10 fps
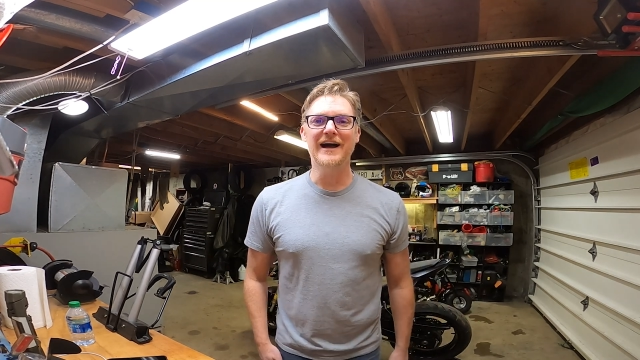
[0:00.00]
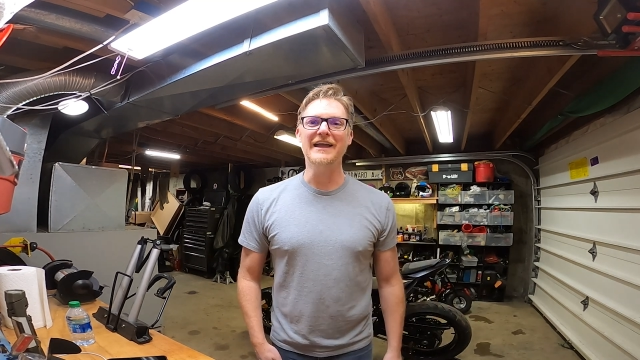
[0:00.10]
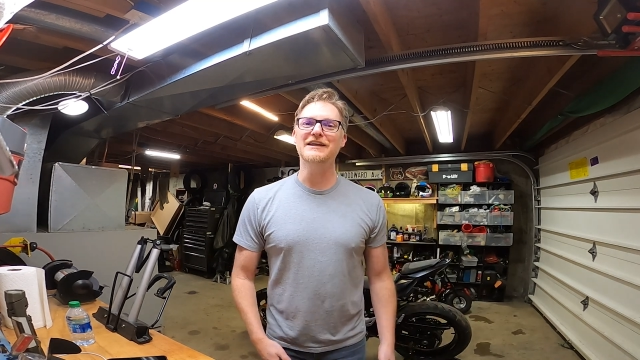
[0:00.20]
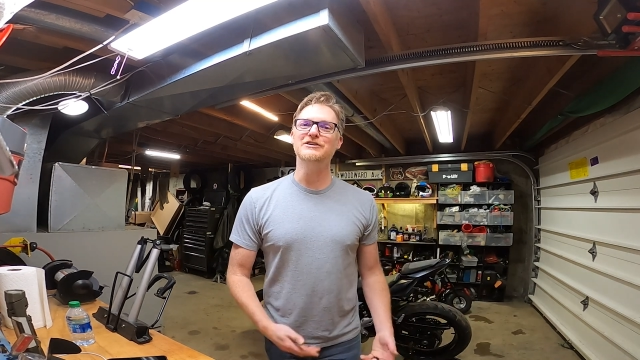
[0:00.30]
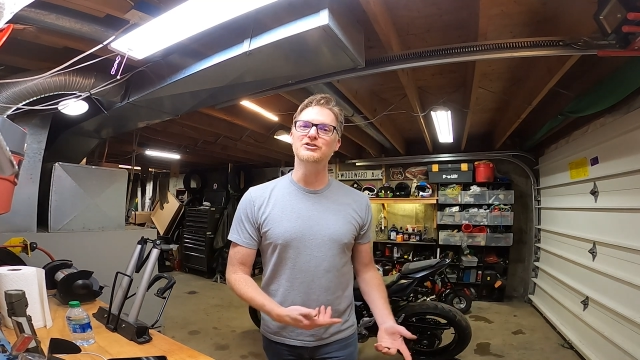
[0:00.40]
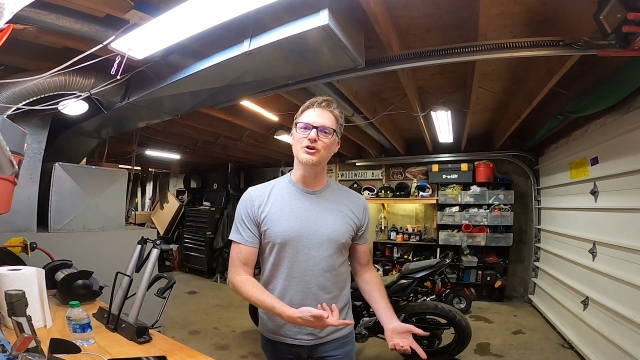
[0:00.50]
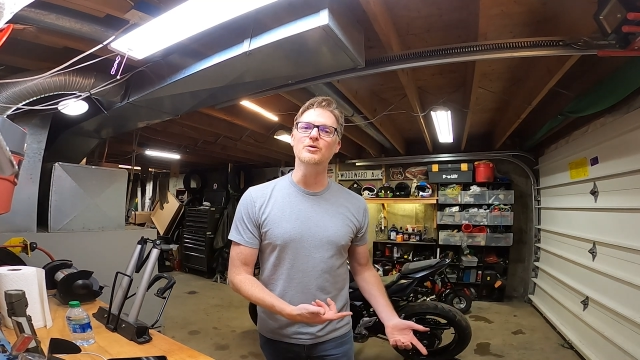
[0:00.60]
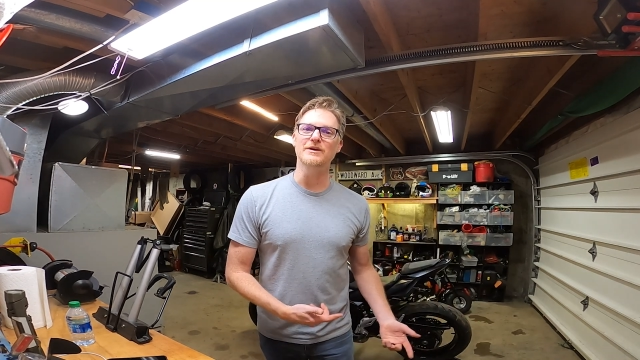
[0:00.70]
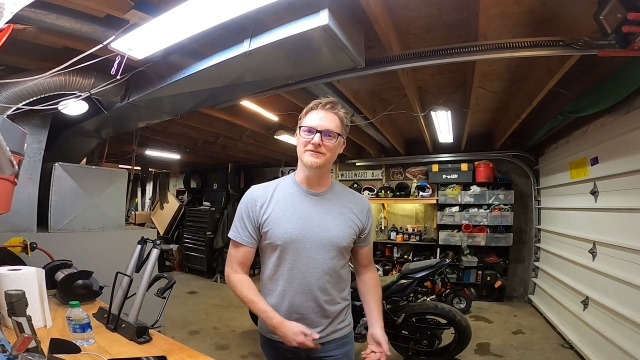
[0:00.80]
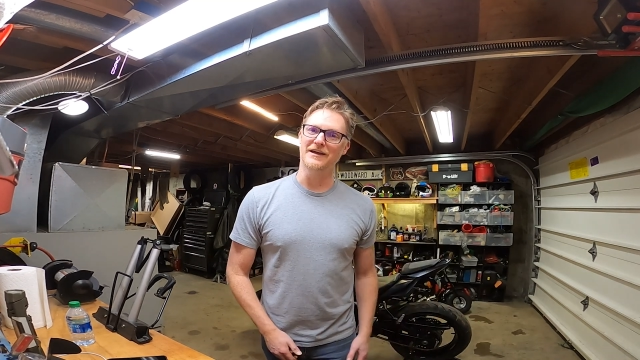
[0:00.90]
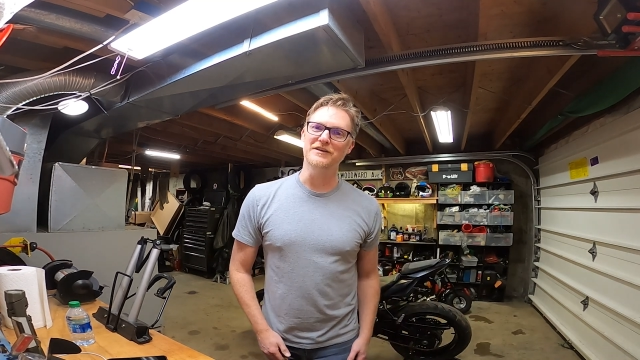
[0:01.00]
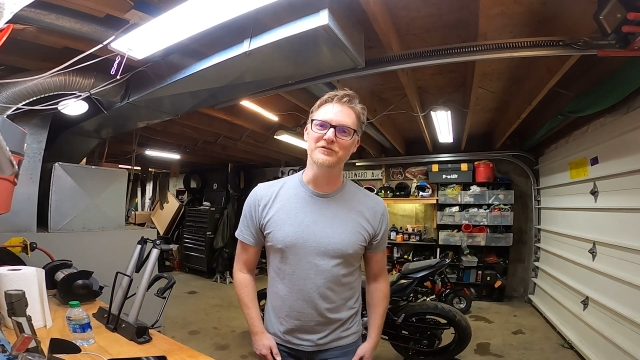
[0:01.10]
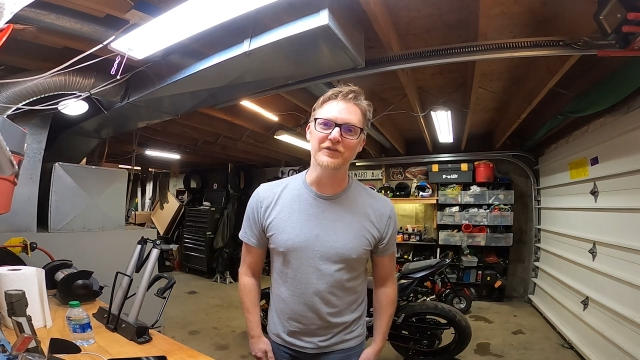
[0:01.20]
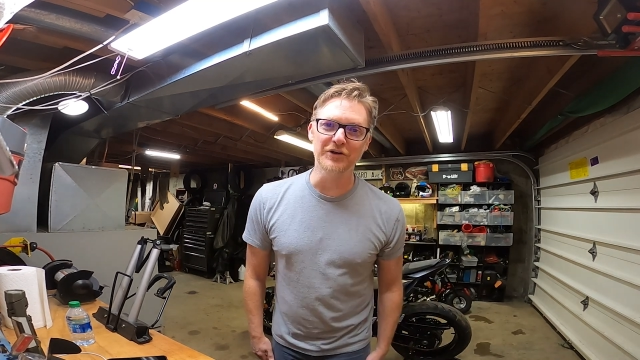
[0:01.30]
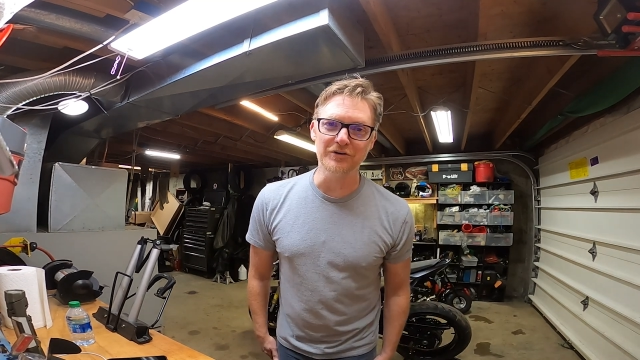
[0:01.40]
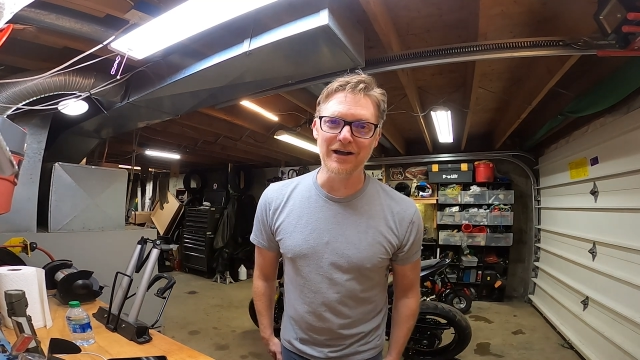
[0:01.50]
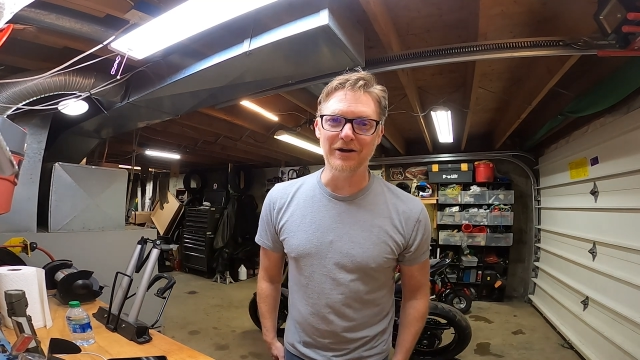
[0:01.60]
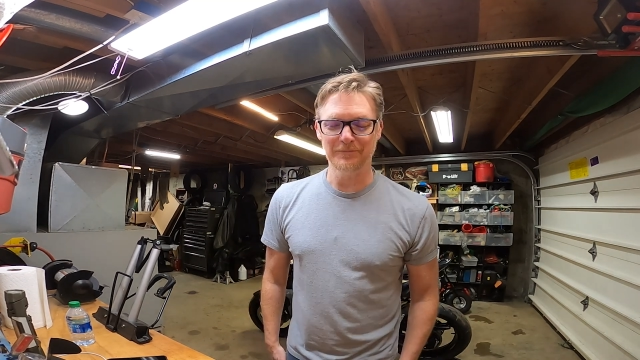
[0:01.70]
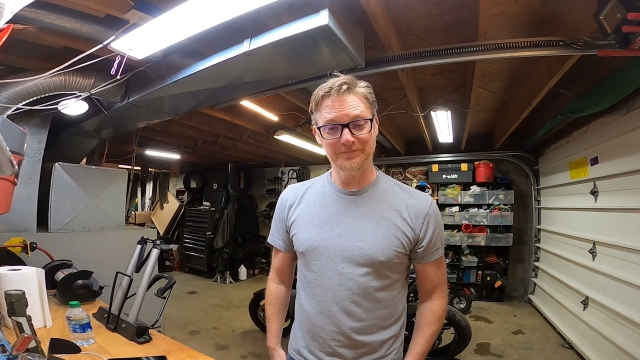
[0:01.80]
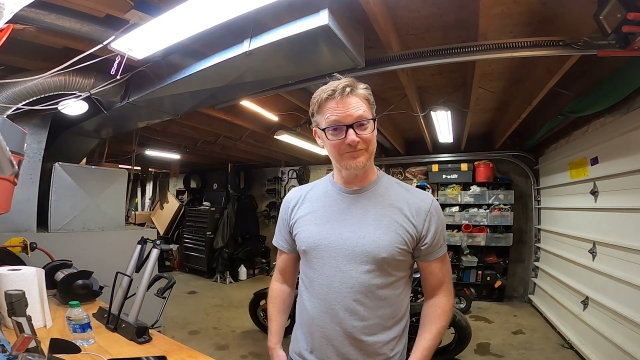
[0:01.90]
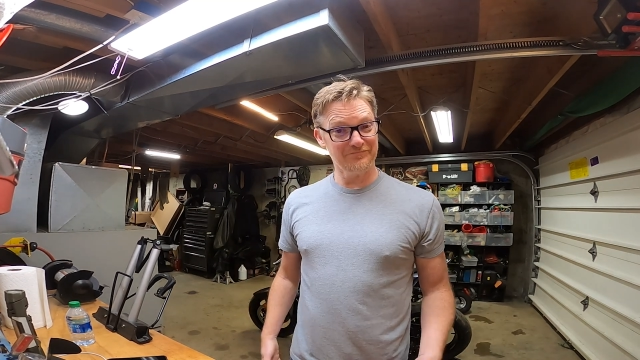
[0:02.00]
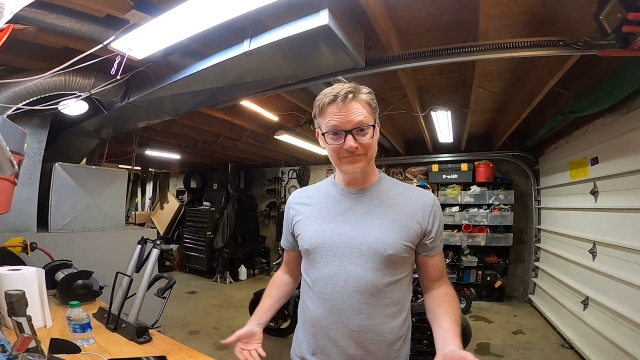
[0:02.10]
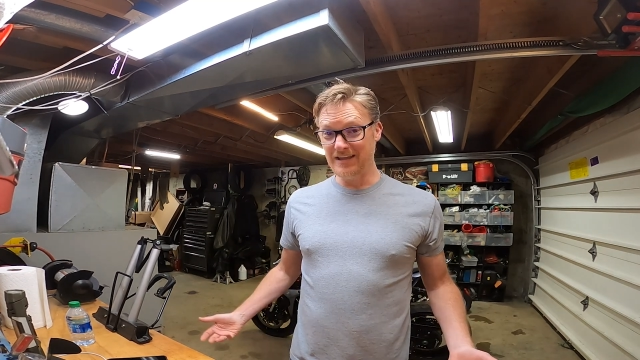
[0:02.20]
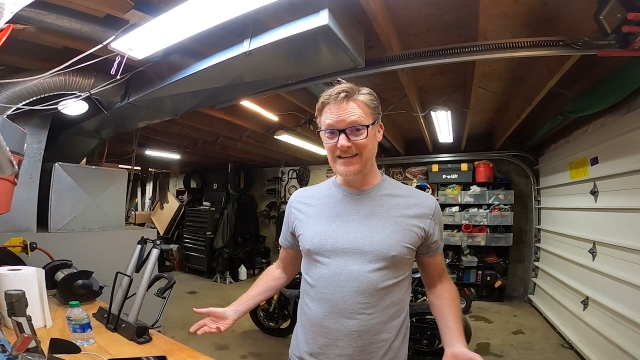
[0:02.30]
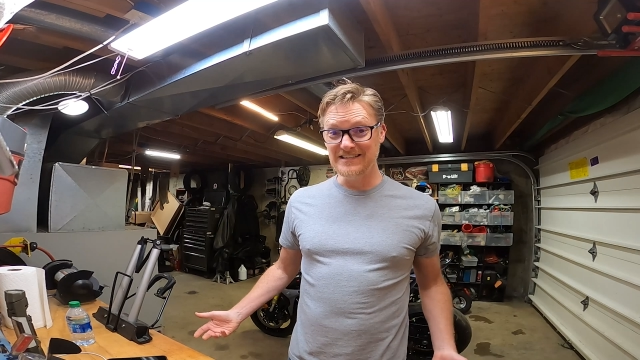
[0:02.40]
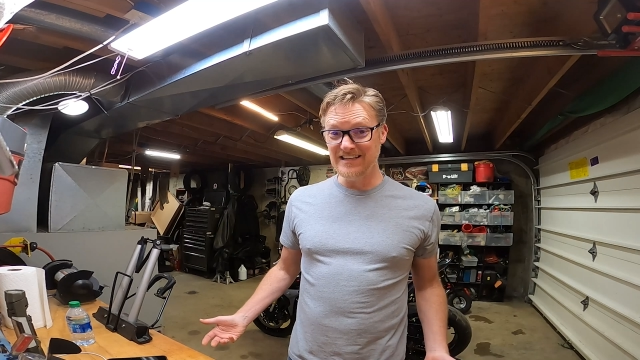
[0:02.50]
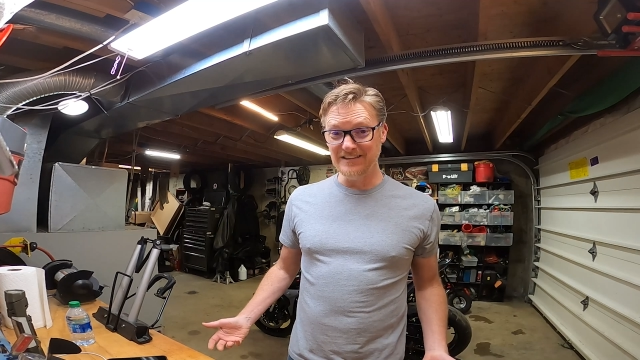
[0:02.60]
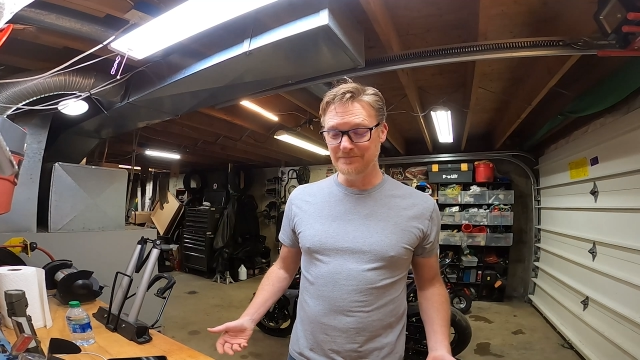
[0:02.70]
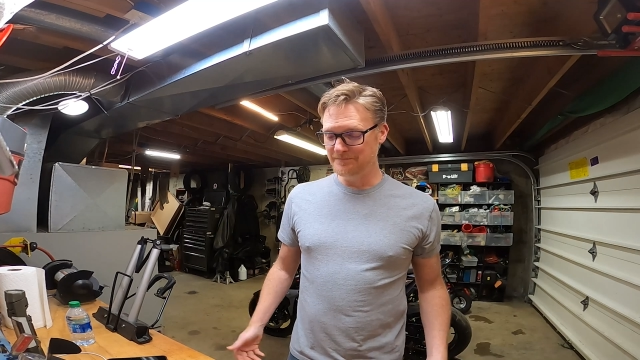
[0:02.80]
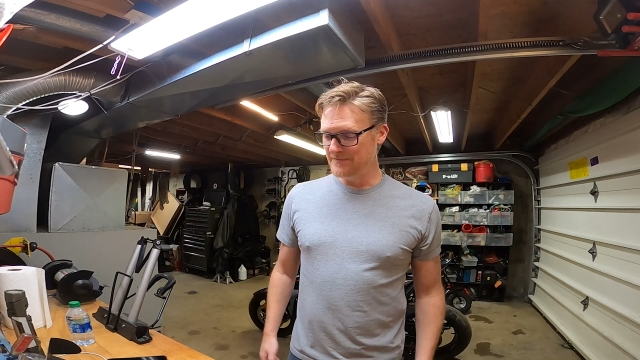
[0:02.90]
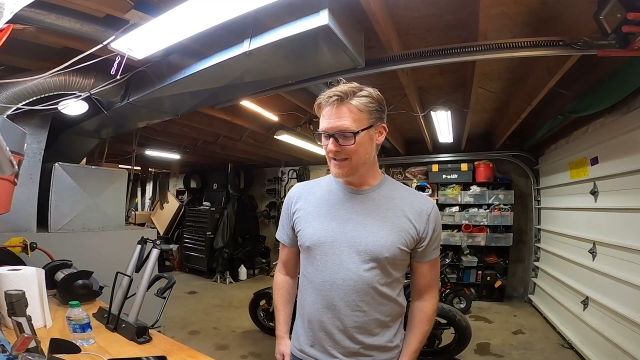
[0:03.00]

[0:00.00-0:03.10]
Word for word: I can do it, I can figure it out. And he did.